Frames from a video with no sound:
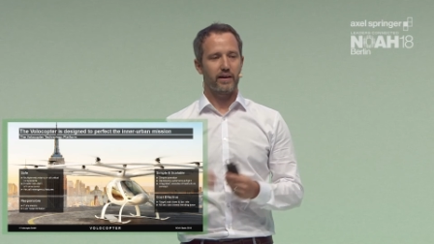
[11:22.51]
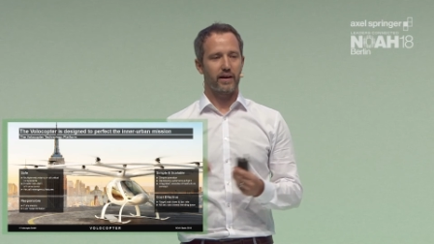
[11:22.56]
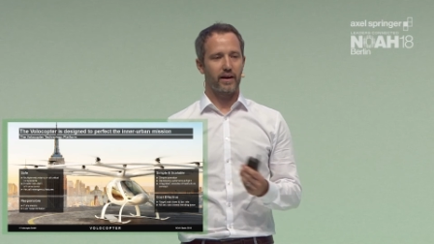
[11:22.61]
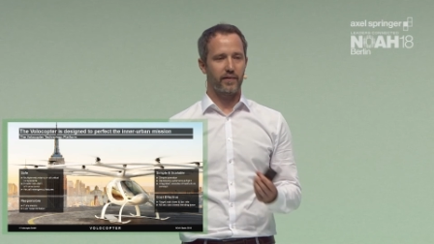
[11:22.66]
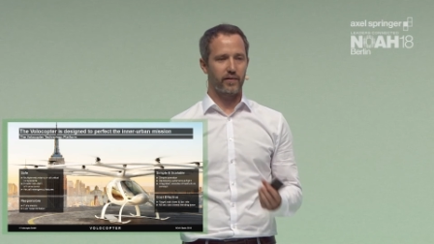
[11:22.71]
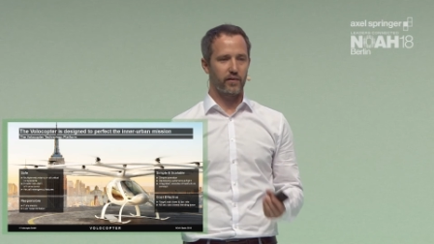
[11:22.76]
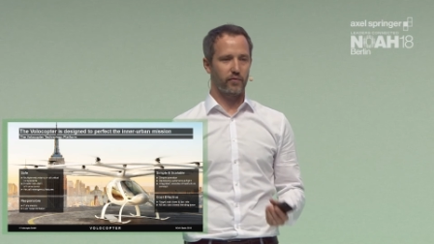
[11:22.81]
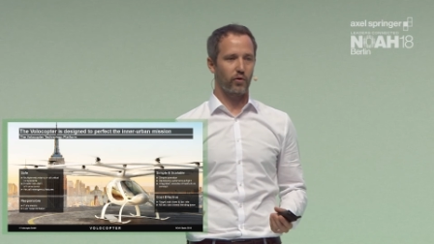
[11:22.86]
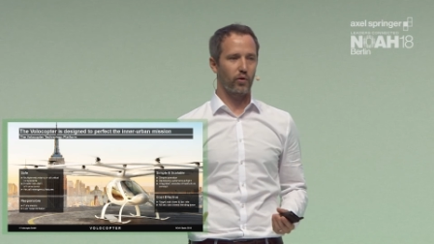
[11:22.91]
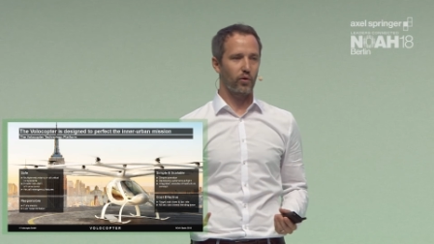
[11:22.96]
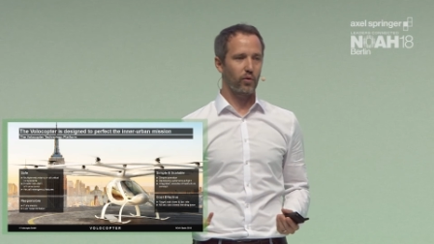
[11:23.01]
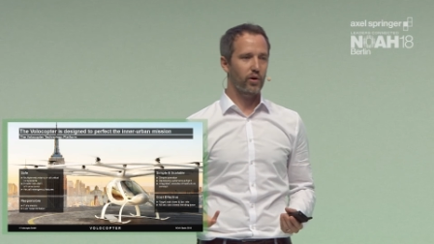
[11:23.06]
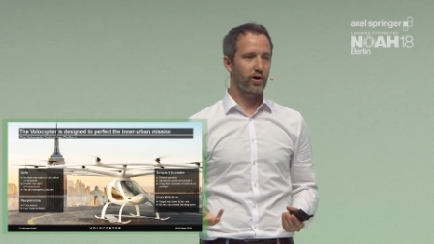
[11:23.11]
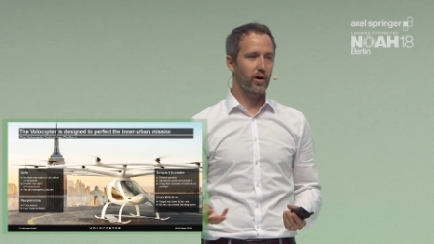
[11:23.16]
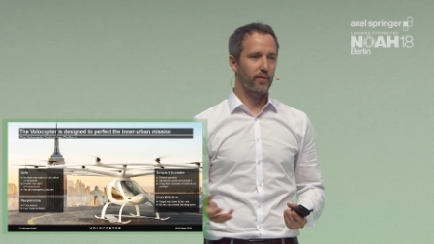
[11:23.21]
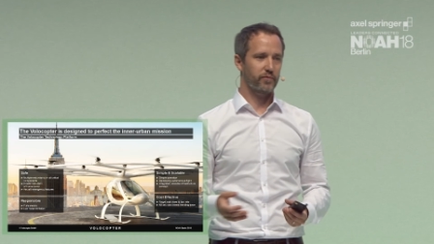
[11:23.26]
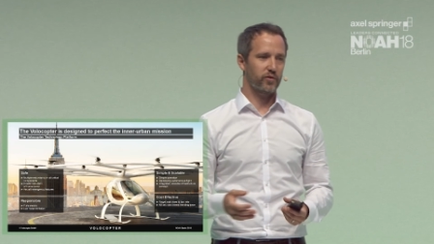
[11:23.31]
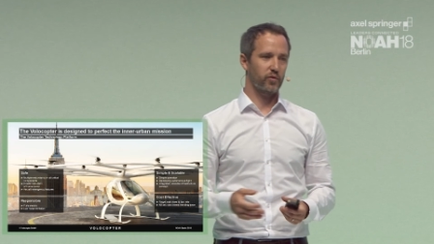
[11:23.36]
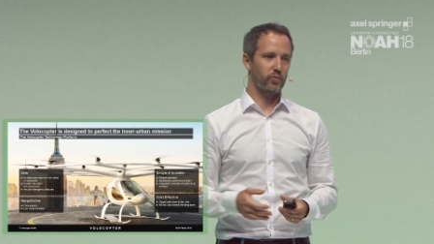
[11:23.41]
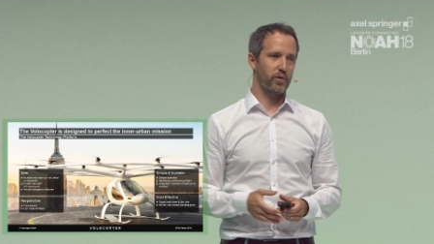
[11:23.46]
and the
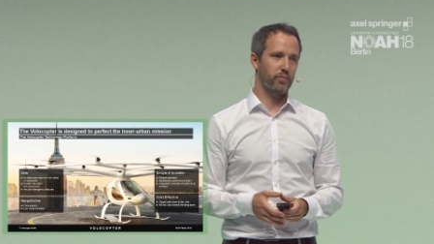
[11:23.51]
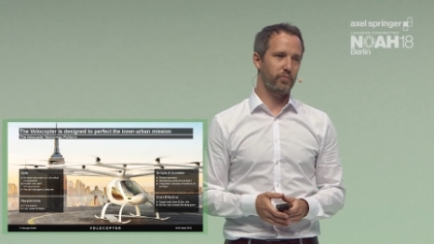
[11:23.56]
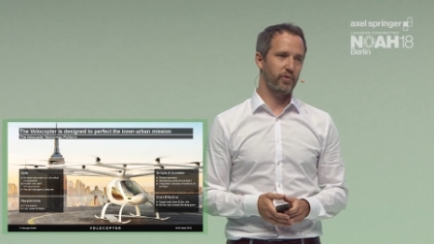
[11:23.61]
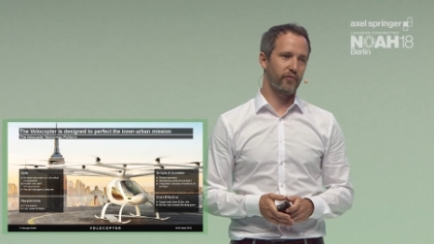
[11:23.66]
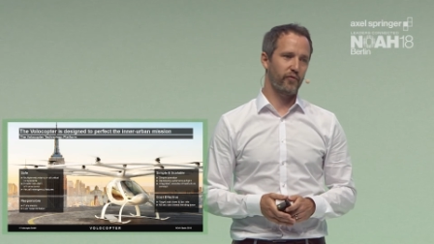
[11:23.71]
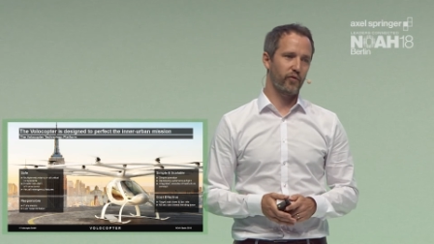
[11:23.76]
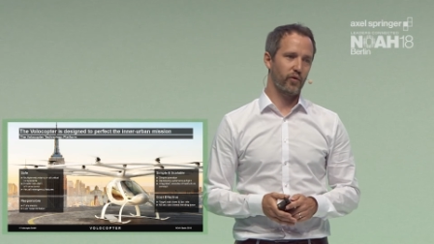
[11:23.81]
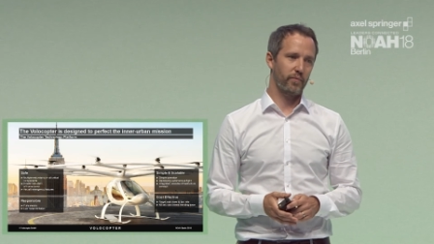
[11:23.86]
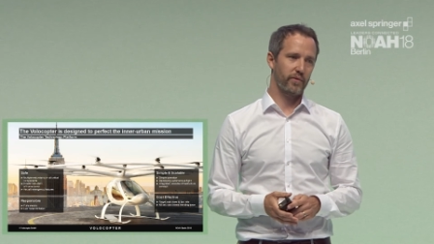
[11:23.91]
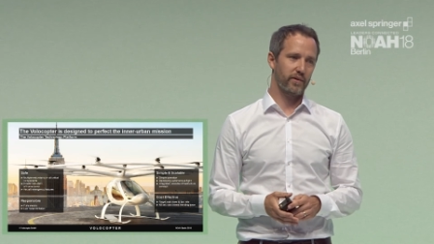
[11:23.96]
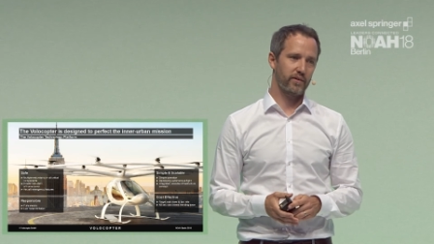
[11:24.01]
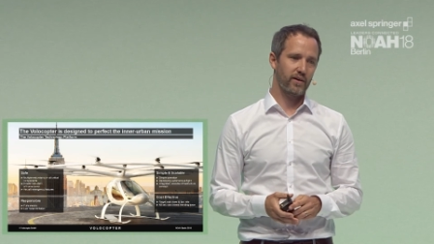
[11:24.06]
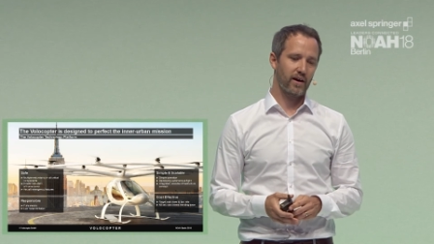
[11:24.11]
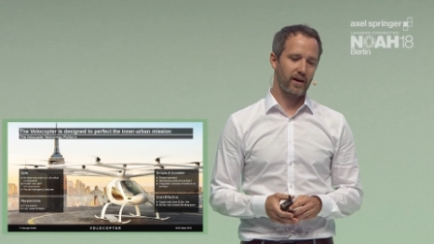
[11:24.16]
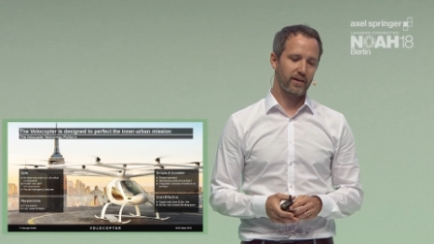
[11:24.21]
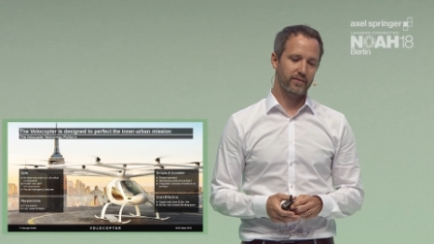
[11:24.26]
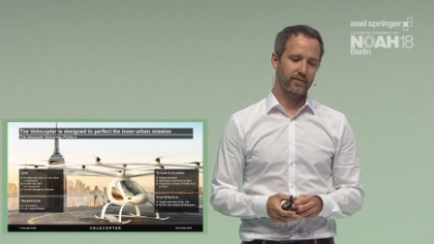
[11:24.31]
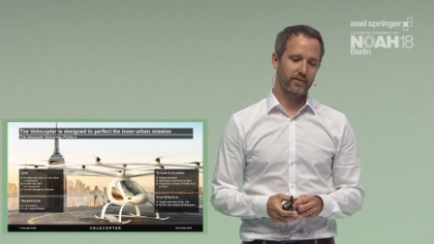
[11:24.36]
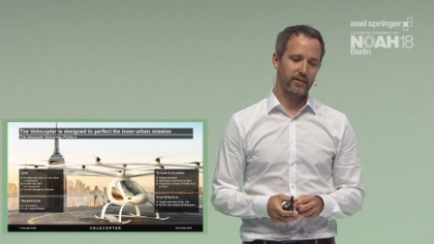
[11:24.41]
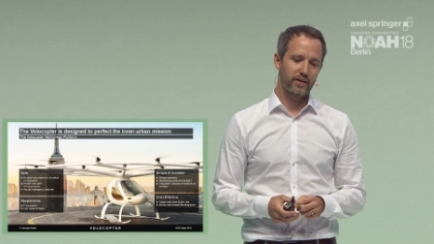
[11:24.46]
Volocopter will perform the
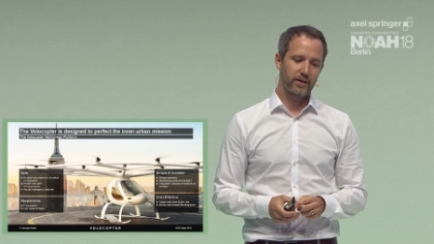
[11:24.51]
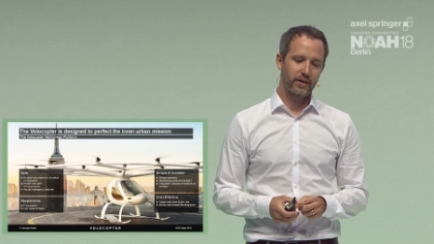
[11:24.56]
task.